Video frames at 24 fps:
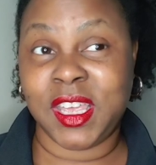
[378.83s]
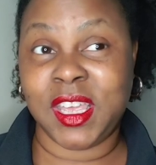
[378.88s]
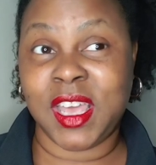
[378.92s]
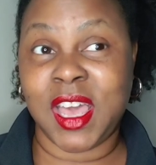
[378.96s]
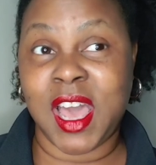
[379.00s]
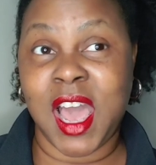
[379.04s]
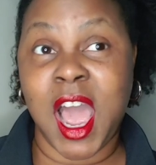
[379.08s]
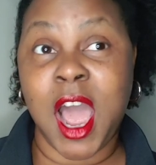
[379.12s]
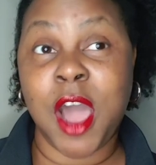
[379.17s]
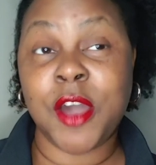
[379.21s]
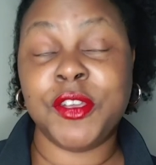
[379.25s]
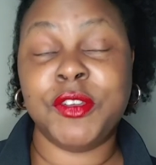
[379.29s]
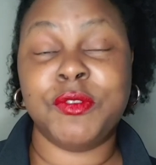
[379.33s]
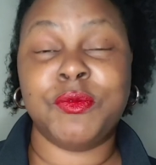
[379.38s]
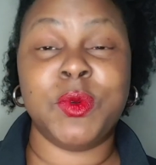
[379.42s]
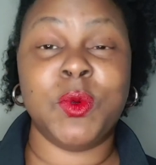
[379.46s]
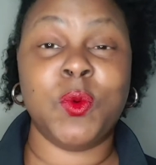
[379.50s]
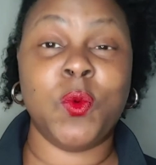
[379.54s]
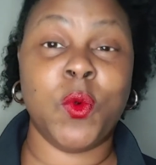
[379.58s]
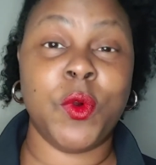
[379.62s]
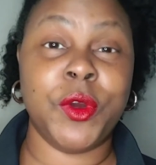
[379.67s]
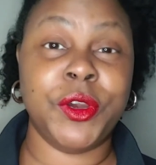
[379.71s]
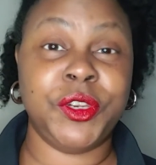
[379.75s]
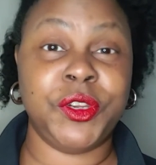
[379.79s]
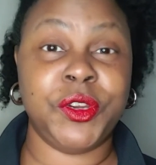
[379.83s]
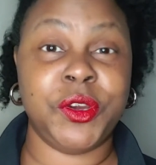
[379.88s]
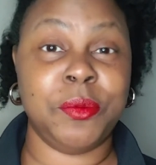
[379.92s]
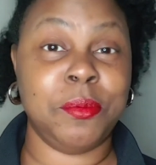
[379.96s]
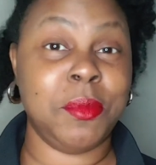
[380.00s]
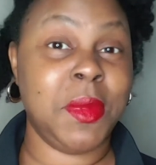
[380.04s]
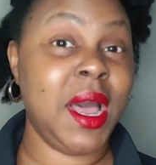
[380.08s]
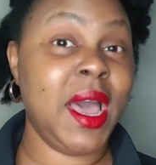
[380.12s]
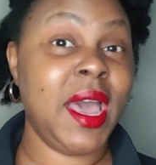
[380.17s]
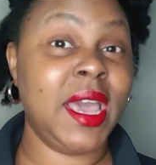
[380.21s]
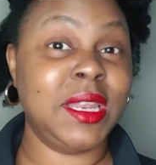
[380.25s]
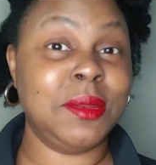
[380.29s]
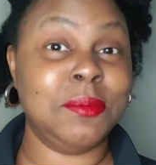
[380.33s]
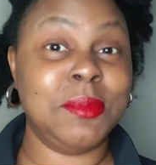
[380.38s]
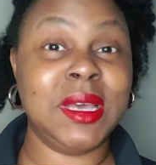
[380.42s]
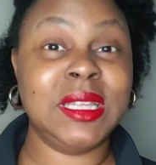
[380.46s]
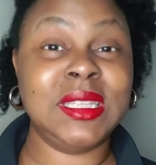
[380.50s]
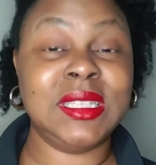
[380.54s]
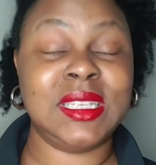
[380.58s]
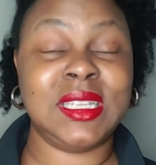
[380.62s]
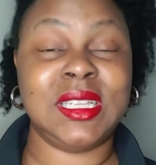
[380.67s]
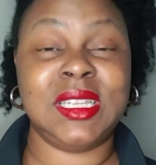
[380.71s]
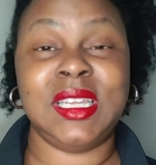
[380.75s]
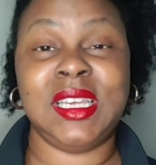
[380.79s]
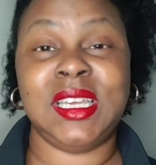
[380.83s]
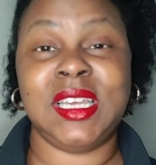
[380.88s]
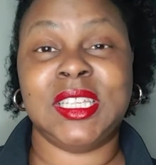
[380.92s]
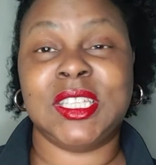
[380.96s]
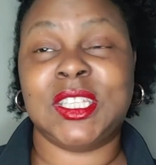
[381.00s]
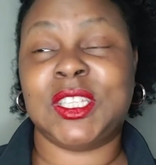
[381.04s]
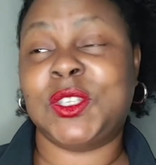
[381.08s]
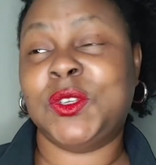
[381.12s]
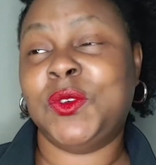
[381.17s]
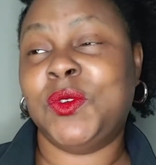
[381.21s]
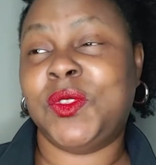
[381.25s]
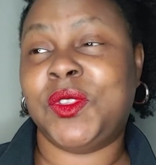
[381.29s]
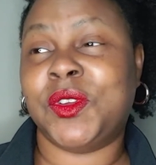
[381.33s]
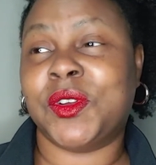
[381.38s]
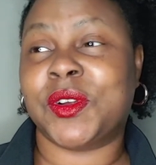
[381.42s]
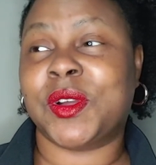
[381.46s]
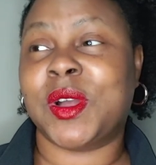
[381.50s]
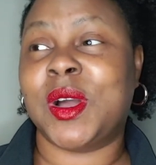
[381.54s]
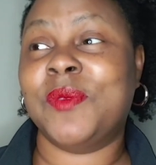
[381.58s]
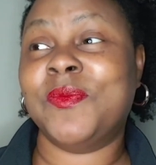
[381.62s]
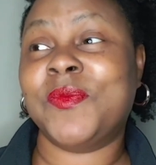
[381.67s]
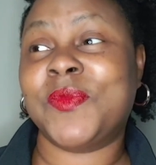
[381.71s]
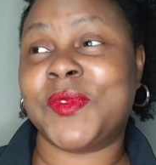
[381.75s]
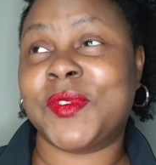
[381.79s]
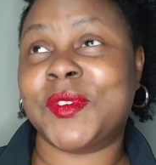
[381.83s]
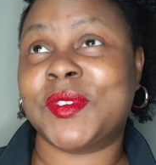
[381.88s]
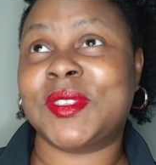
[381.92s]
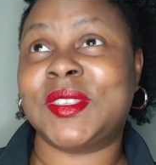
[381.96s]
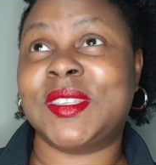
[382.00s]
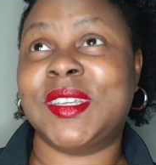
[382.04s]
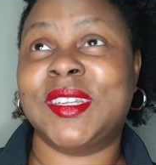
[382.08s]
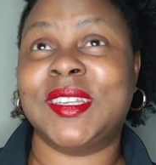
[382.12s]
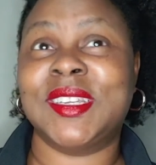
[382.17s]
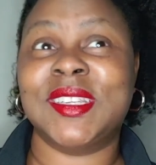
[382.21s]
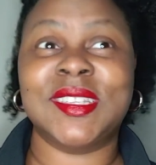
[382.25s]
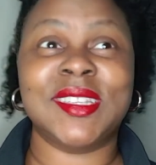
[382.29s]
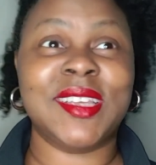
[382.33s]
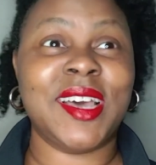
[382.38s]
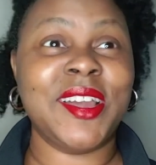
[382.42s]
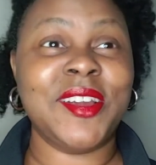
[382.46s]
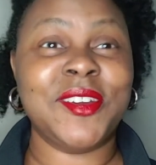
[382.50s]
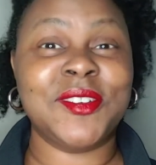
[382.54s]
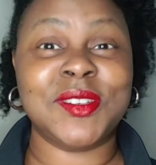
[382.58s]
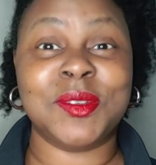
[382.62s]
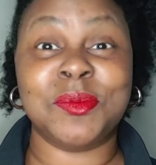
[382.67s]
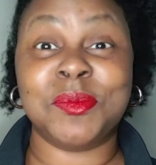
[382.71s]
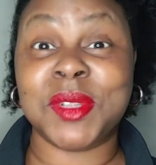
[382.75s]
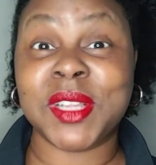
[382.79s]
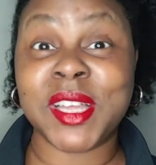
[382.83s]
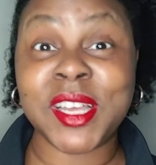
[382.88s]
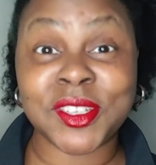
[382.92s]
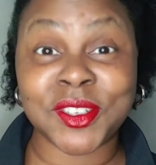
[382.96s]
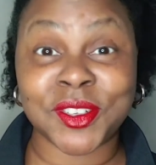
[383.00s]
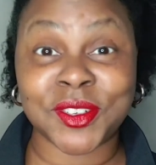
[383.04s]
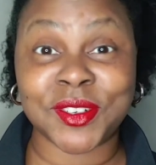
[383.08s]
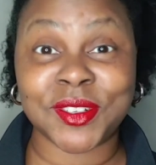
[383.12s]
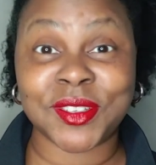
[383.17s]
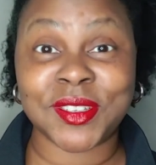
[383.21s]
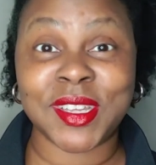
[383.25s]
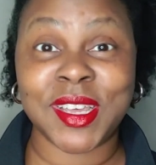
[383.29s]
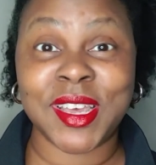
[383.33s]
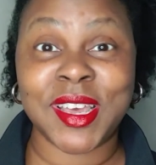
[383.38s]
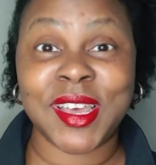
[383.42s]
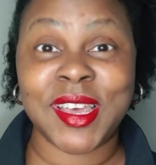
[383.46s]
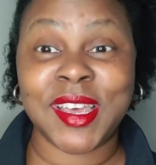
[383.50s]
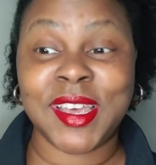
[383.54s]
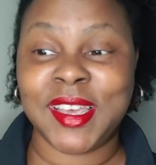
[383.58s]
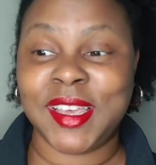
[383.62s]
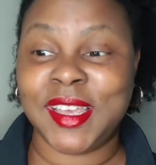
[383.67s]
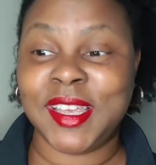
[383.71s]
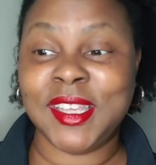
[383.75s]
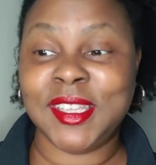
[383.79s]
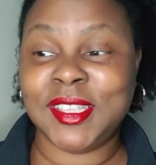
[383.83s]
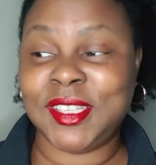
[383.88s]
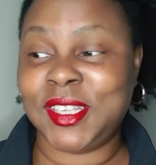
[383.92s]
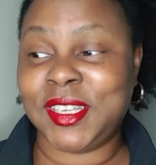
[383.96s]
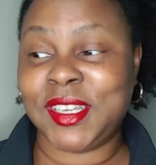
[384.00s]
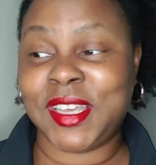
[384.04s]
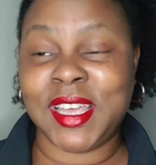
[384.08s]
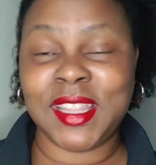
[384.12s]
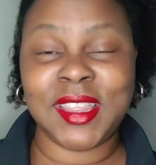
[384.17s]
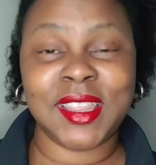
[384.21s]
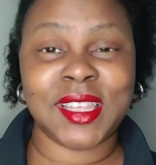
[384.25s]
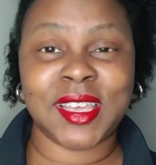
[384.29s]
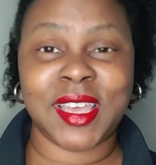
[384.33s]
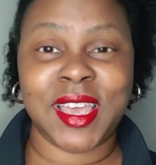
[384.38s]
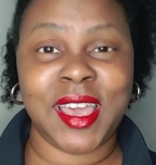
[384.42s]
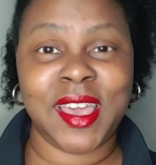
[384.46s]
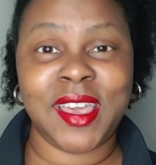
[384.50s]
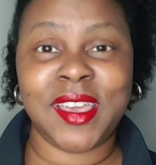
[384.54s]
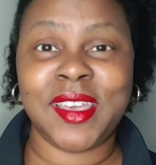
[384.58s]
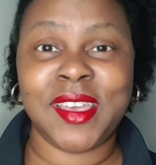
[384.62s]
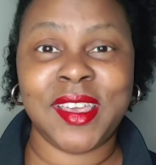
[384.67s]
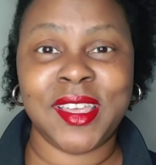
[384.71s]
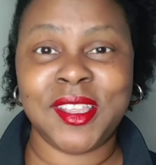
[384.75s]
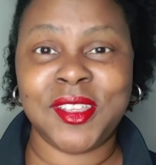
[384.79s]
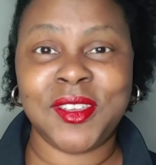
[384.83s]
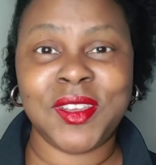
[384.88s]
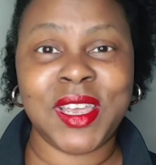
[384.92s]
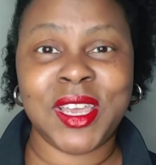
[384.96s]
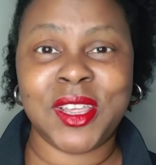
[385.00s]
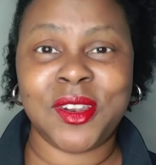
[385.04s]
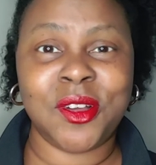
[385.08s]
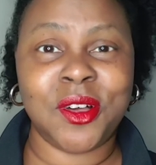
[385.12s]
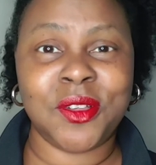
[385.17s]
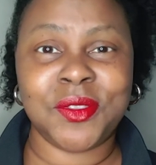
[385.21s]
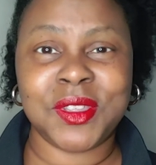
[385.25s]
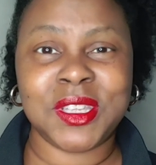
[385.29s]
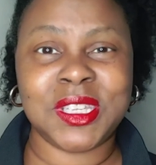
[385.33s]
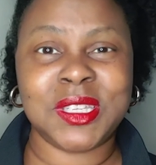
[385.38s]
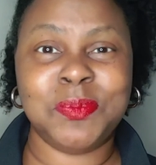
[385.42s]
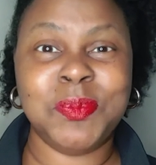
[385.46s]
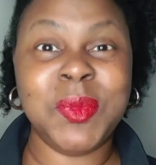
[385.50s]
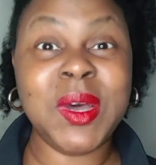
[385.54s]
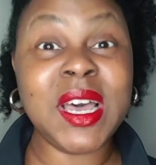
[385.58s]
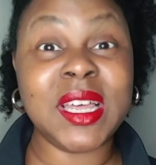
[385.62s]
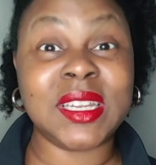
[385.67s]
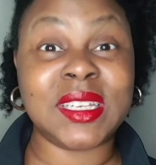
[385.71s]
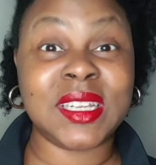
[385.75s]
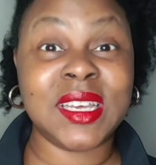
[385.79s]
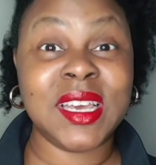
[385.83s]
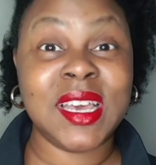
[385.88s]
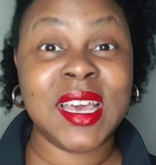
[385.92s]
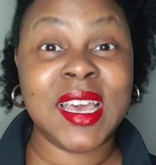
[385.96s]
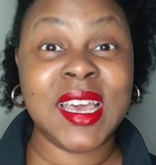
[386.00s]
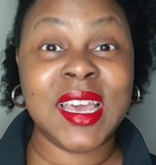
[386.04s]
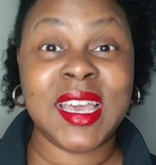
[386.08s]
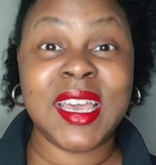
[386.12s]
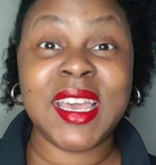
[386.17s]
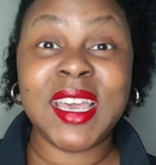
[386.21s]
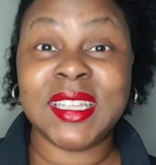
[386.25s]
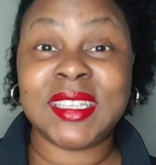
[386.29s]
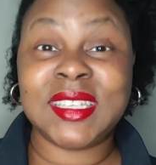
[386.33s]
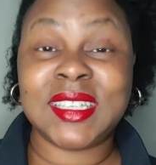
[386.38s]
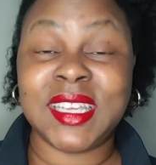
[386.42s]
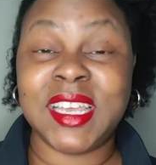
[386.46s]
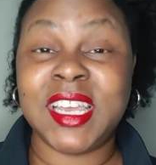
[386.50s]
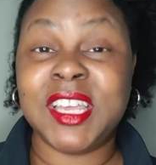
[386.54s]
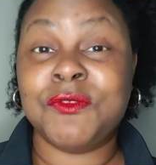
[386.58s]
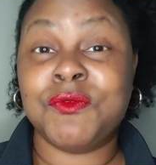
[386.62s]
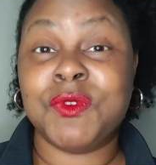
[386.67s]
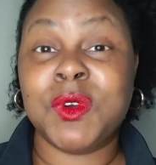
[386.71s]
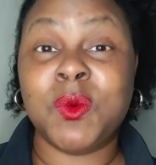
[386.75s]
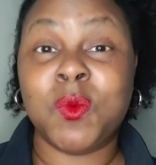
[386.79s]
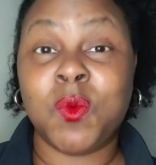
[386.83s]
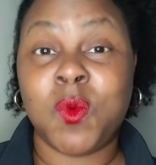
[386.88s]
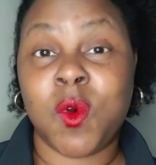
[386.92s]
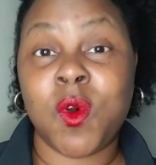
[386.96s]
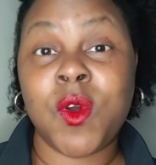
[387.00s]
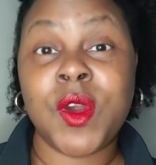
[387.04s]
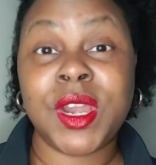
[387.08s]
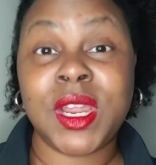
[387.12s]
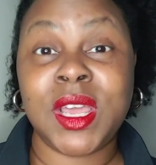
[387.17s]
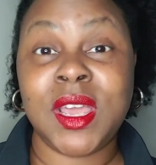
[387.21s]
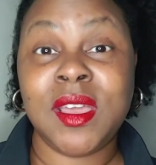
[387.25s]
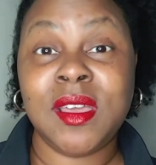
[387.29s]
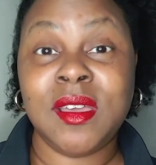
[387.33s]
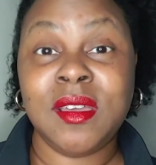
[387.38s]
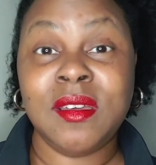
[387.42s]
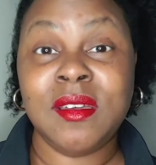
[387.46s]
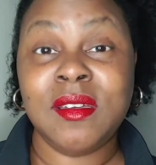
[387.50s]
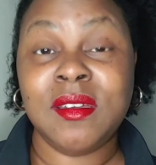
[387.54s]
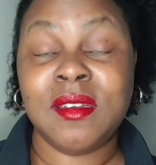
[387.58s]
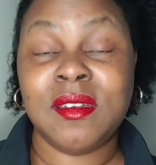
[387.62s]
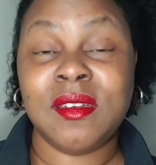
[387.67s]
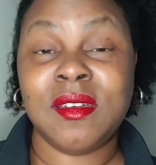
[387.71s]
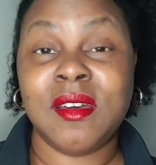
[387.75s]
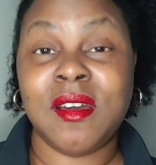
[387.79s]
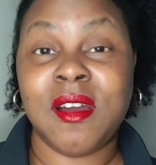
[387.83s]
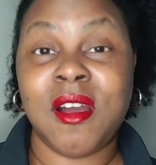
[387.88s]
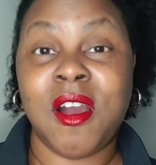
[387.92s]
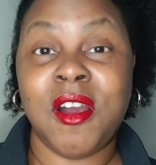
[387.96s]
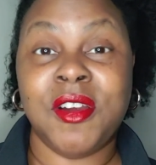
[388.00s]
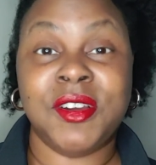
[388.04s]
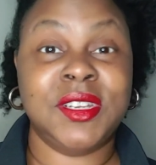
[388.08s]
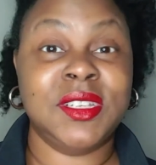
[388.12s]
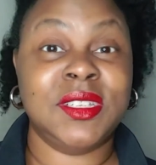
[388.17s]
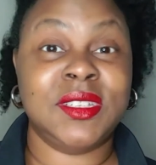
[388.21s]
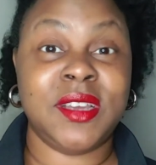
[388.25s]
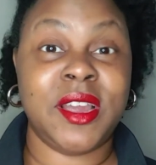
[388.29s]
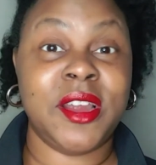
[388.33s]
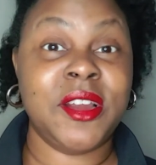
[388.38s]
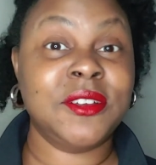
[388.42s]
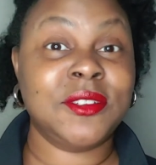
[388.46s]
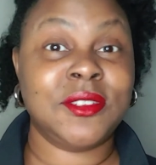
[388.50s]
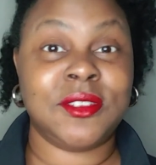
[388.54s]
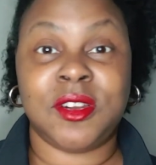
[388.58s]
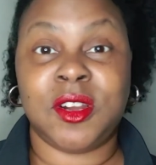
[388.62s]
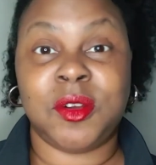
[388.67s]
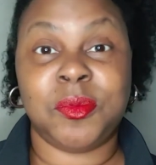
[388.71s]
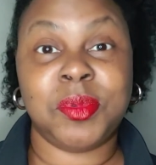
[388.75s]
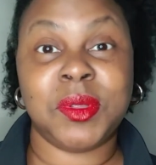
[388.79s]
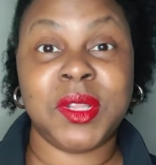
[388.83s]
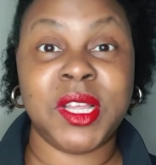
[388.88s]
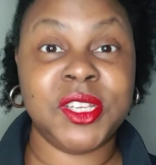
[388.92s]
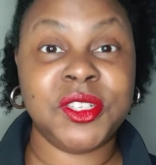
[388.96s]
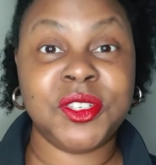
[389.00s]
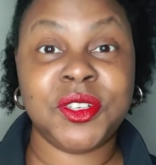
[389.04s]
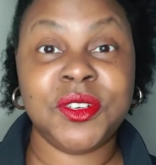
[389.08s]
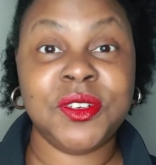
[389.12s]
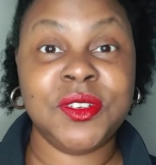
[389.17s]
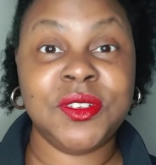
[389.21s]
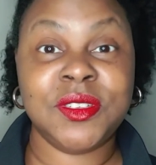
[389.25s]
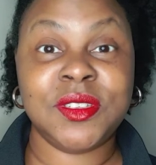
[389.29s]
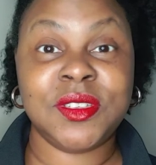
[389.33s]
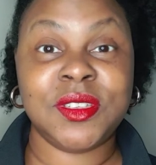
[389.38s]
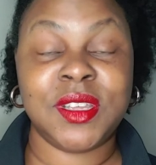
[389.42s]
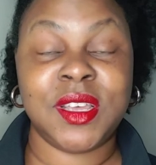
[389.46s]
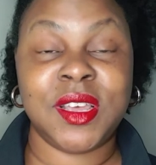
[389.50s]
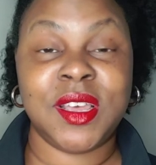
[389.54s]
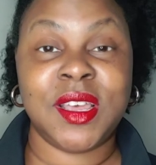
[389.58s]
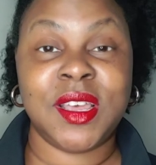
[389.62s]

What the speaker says: How you reward your mind mentally and soothe your comforts and desires and pleasures is you get the cake and you get all this. But it's in rewarding our desires and our pleasures